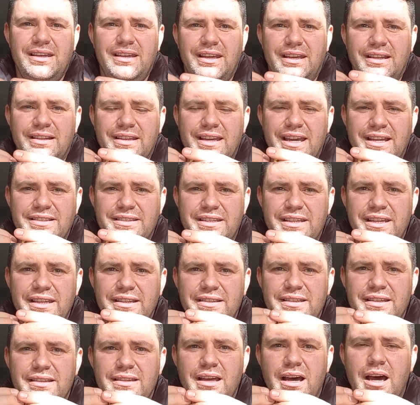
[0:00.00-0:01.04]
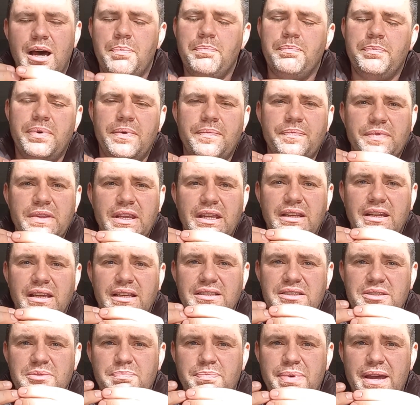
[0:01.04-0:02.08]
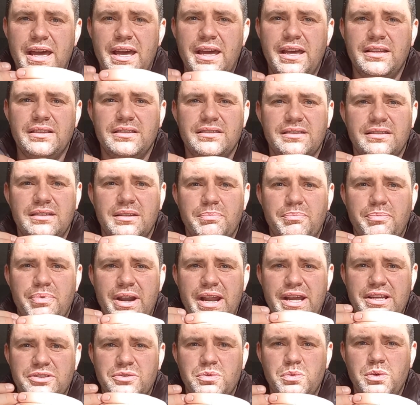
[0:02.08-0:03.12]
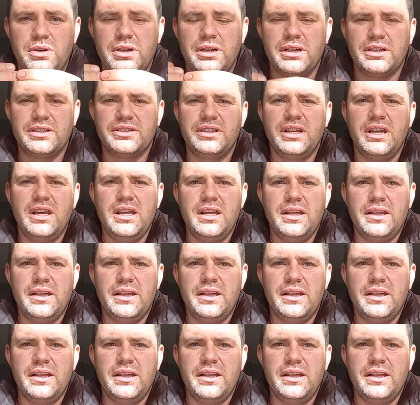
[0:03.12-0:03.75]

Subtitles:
It gets heated up, it expands, the brass works.